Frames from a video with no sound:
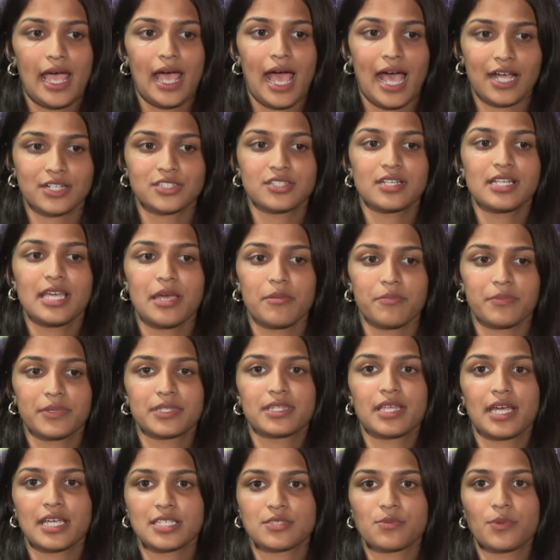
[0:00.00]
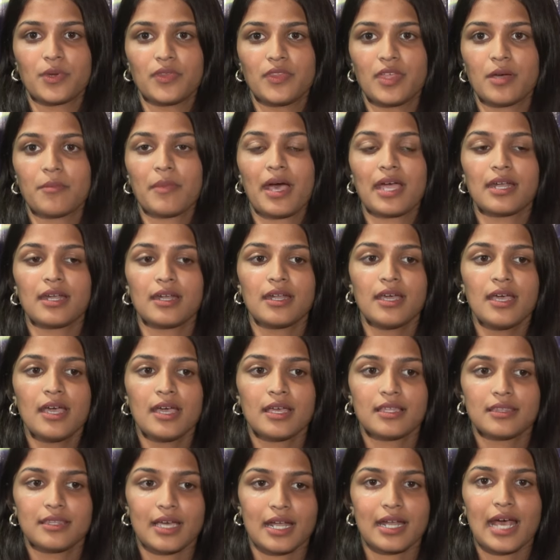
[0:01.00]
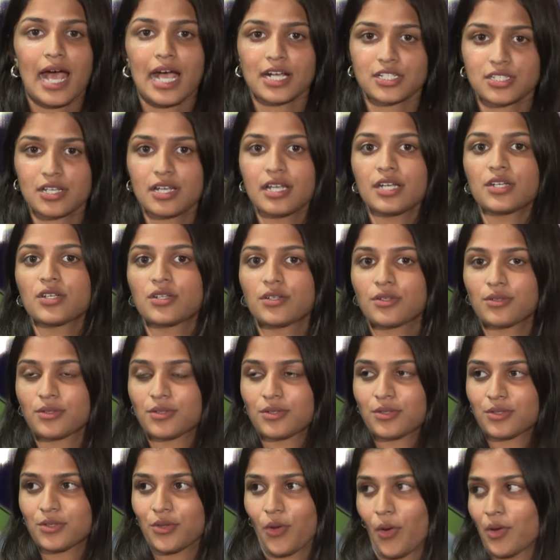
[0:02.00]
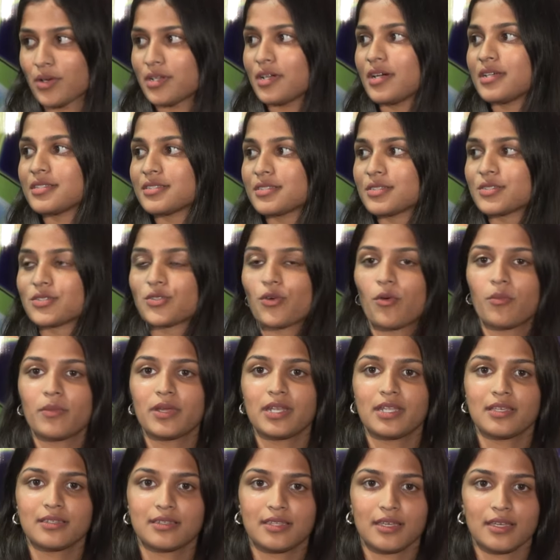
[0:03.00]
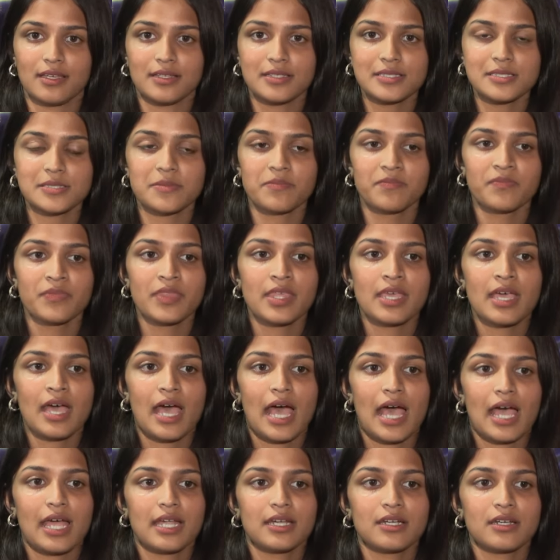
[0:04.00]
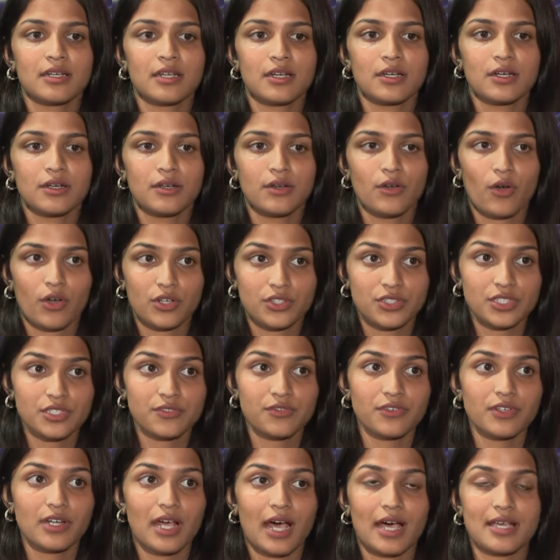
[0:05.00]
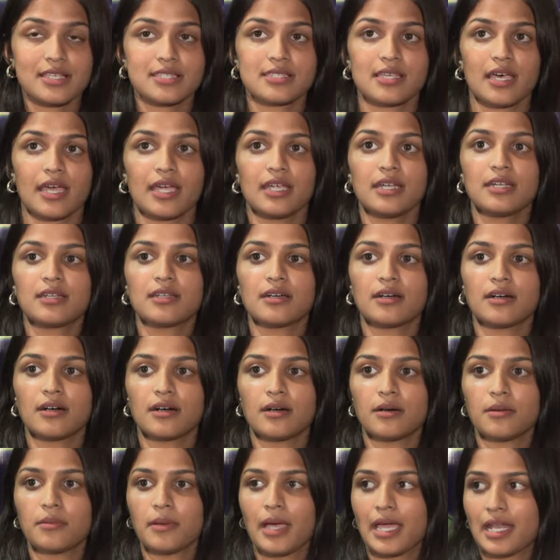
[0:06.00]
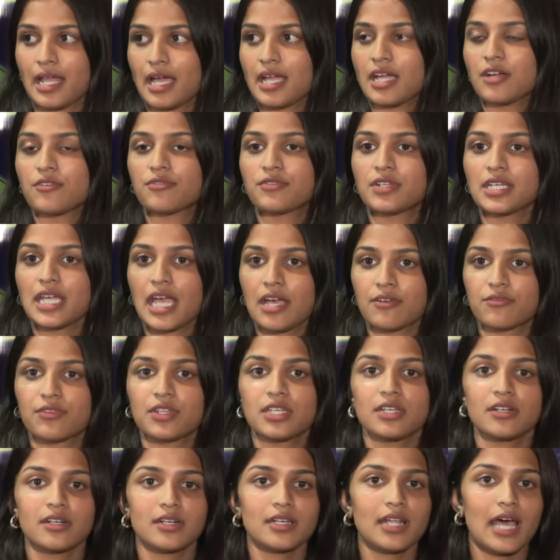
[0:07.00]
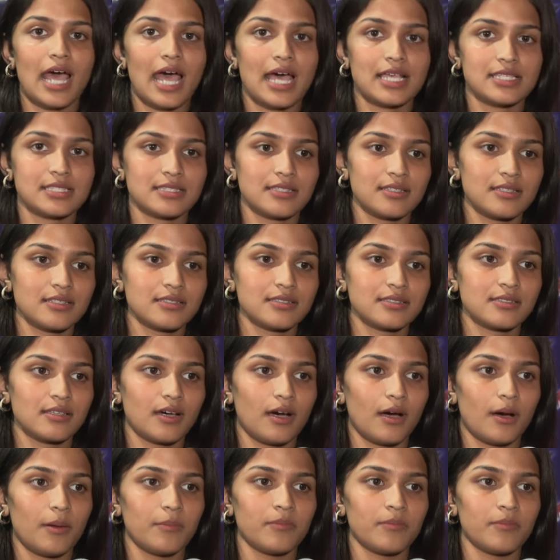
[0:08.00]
actually empathize with them. And that actually taught us so many things. And not just for our side, NIFT every year has this